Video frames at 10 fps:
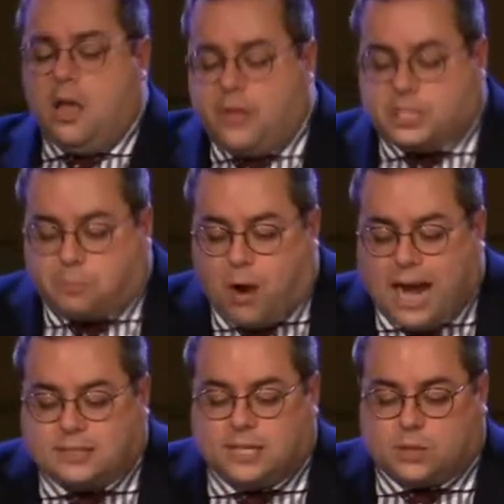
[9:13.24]
this
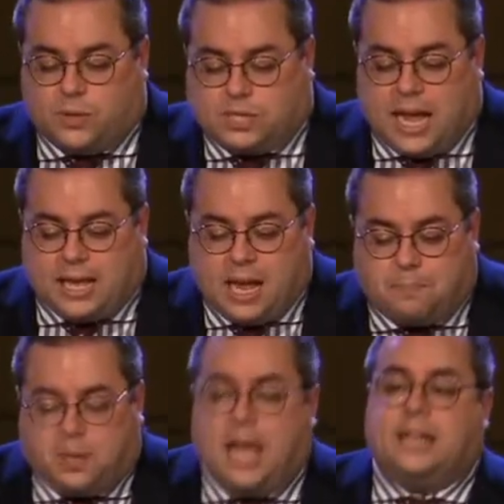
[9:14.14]
practice was taking
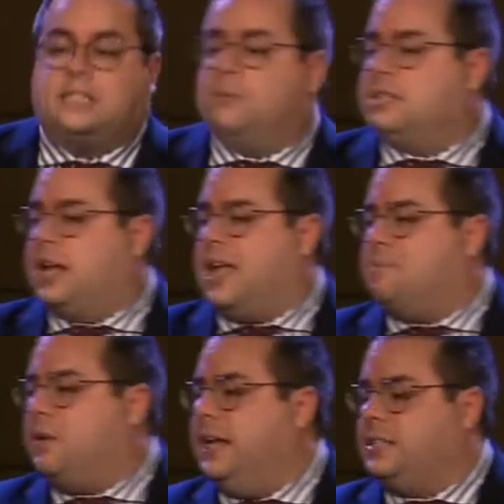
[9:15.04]
place. It was taking
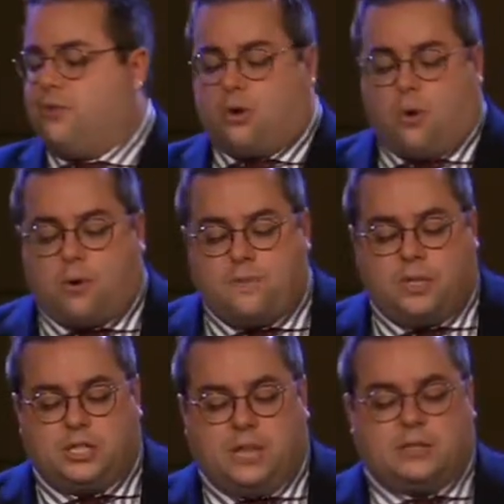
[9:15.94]
place at the court of the
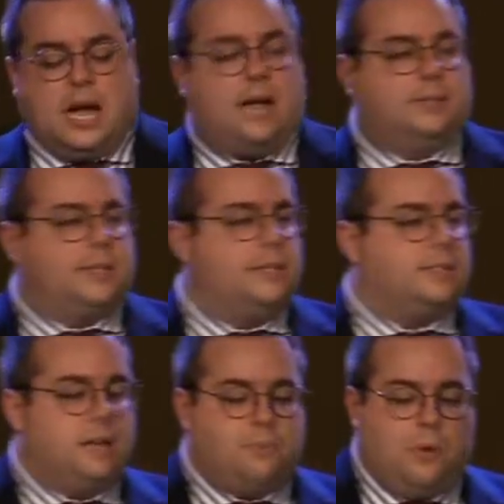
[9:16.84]
Gentiles in the
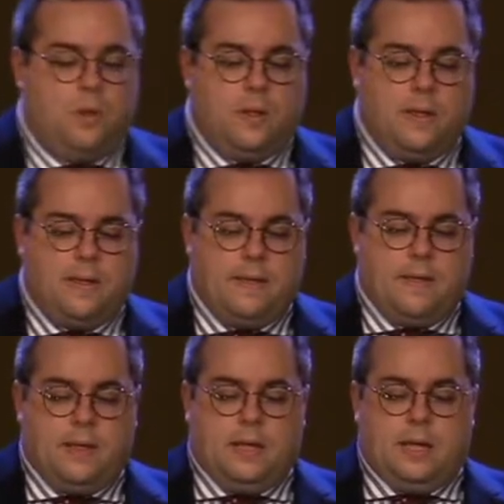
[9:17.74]
temple.
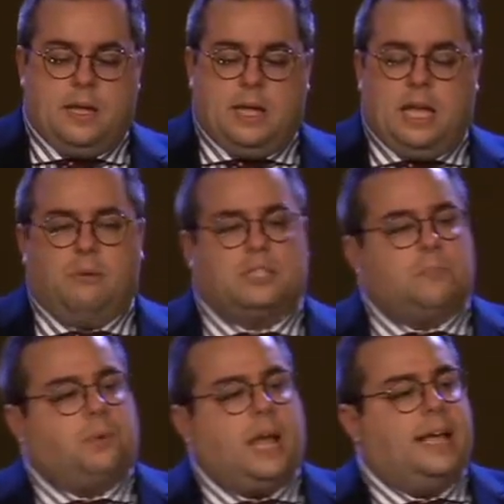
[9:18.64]
It was the
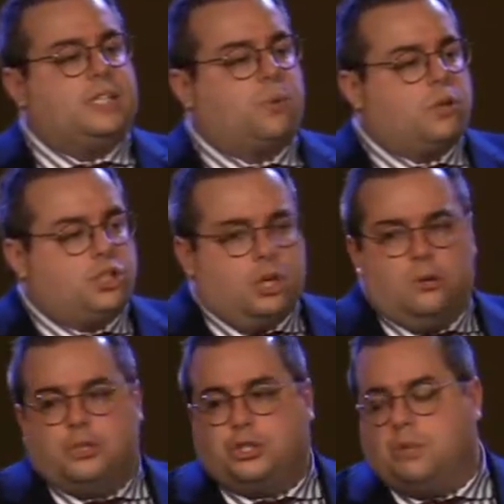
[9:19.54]
place where
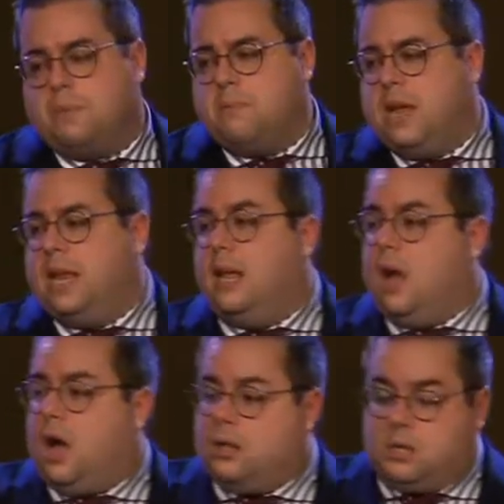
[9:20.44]
Jews should be meeting
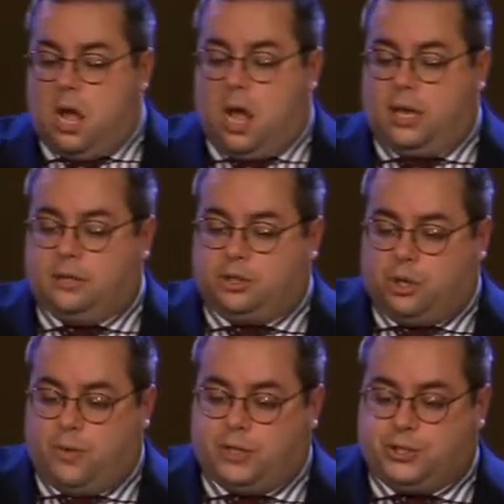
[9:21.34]
non
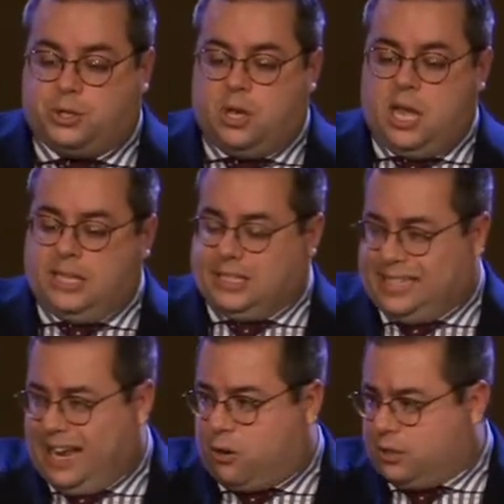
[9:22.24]
Jewish
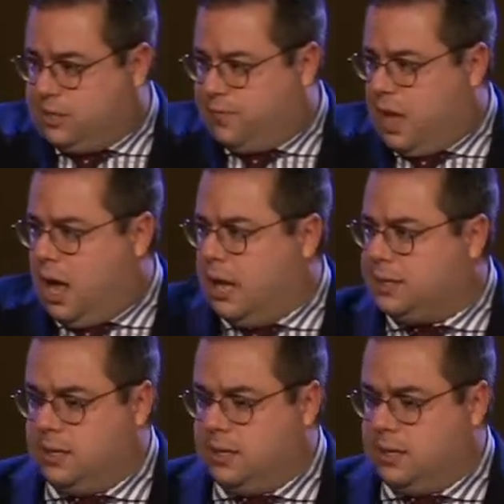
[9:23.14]
seekers of God,